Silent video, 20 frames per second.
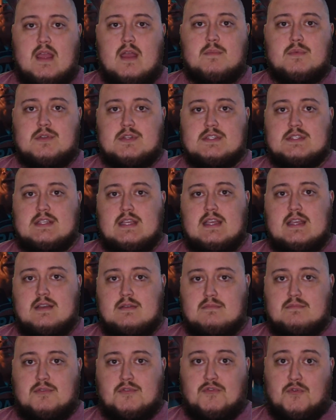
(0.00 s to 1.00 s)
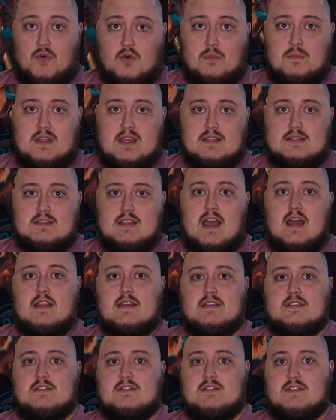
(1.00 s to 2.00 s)
be able to see him perform this at
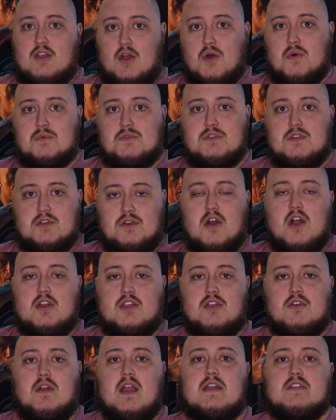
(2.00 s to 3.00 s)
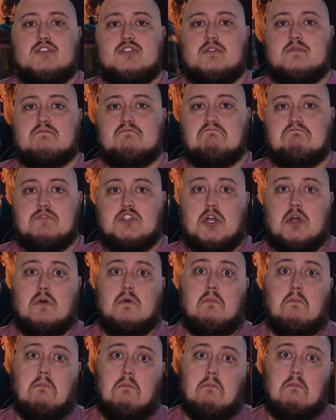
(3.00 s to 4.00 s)
his own inauguration,
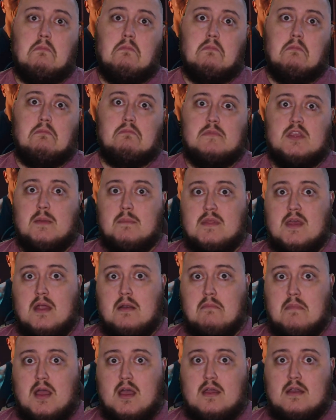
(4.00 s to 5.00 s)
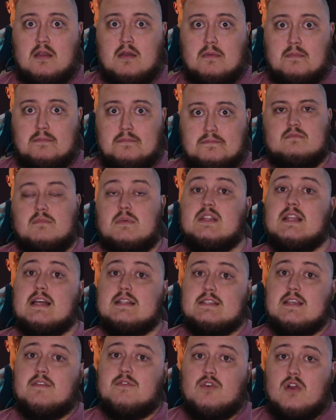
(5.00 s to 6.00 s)
so keep that in mind. But
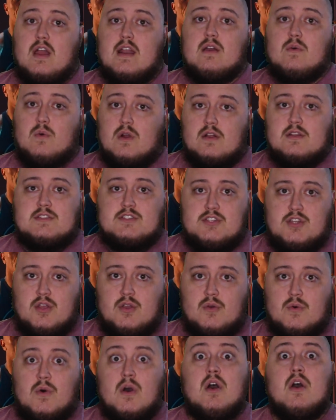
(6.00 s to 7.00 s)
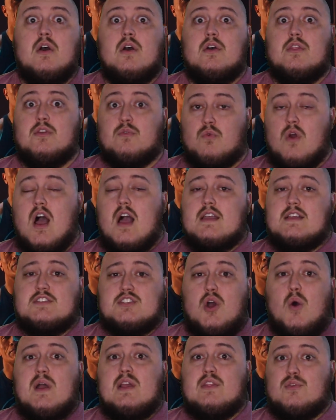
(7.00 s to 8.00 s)
let's give credit where it's due the Rock is
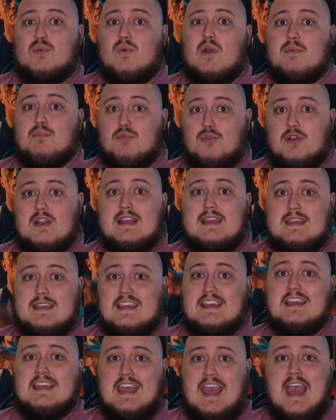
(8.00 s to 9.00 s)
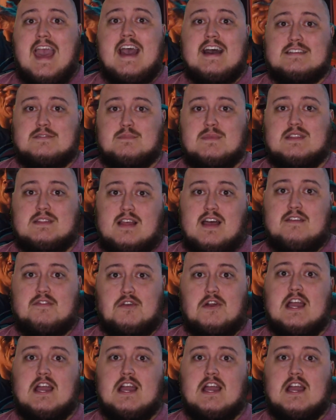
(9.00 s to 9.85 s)
going through a pretty kick ass midlife